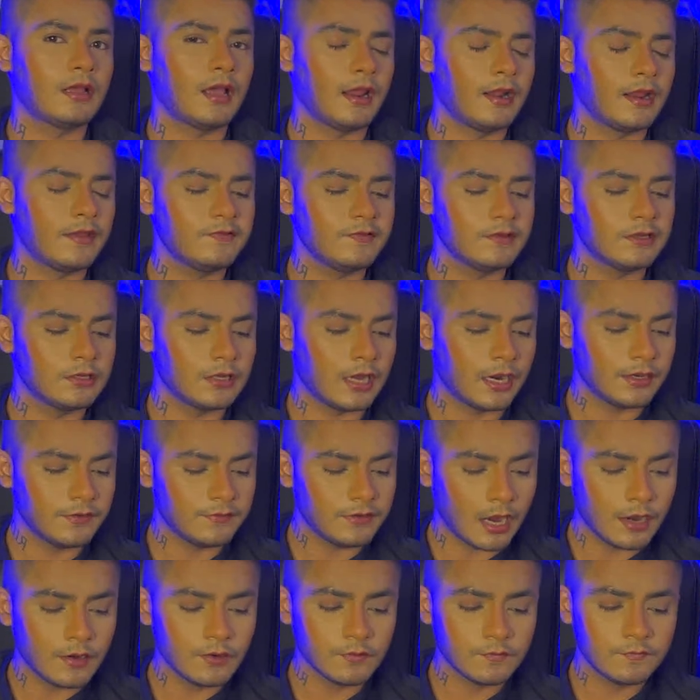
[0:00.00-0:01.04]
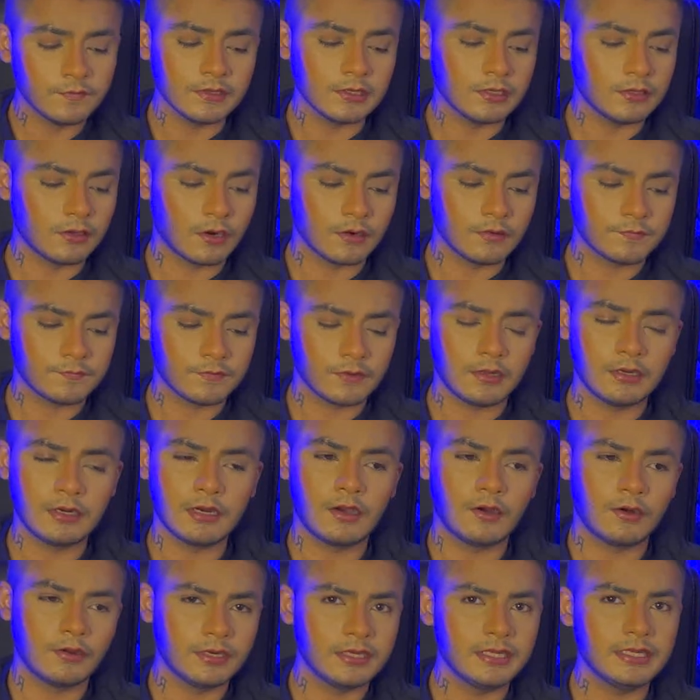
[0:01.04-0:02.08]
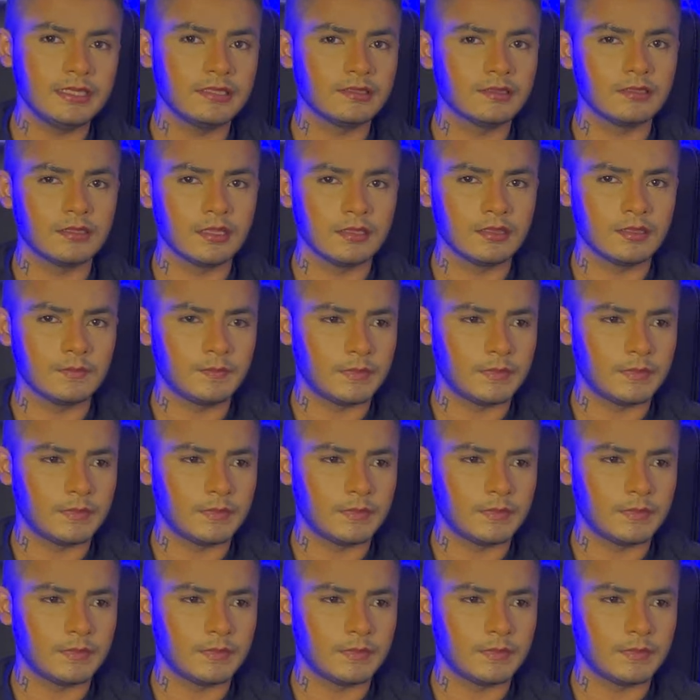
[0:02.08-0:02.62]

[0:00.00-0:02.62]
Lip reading: And I do feel a lot of y'all are already in the